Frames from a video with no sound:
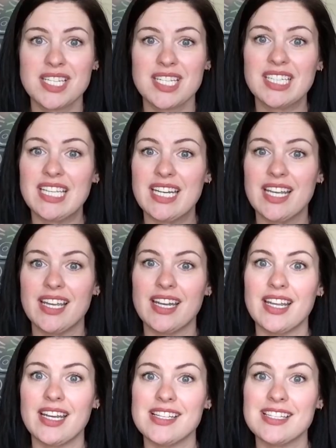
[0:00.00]
stellina and
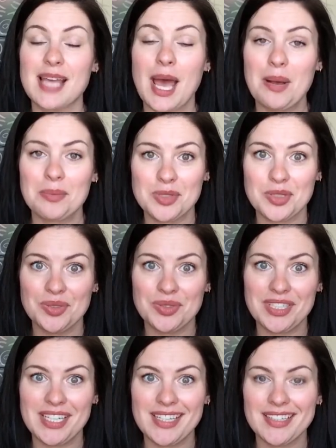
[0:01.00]
it is
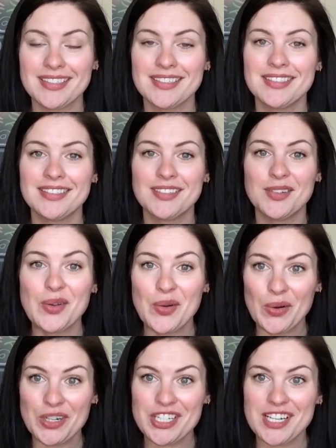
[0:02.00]
absolutely
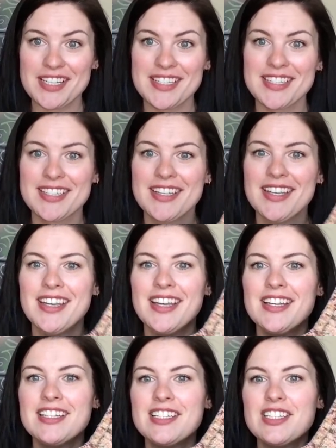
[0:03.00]
gorgeous.
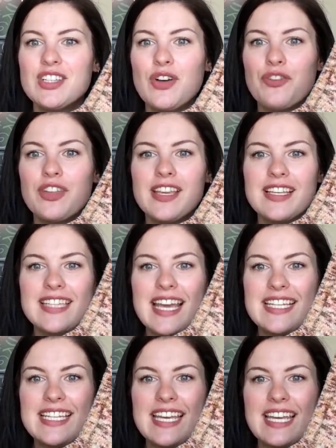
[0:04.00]
So for these,
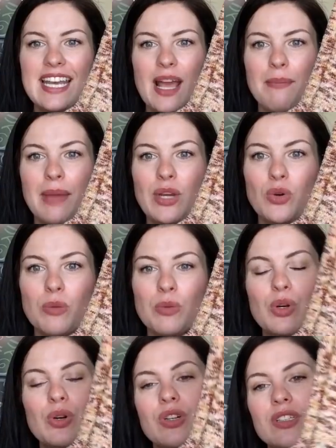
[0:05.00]
I did my
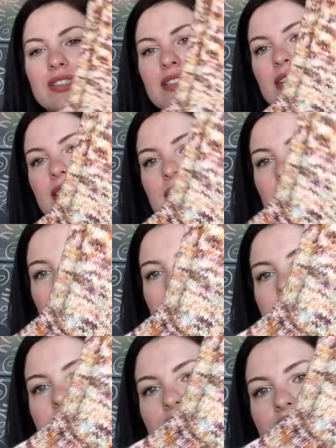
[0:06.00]
normal slip
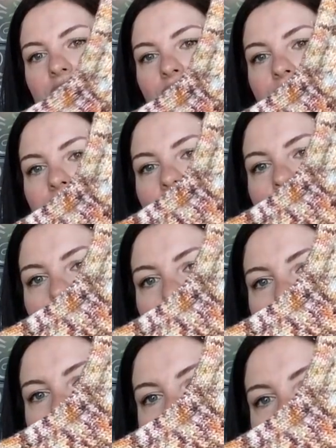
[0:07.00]
stitch heel
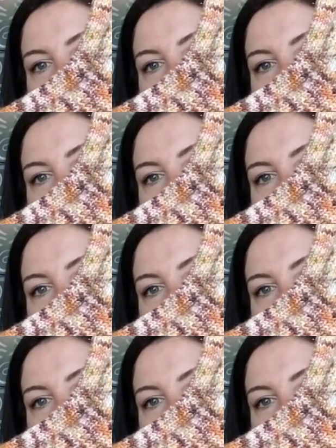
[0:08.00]
flap and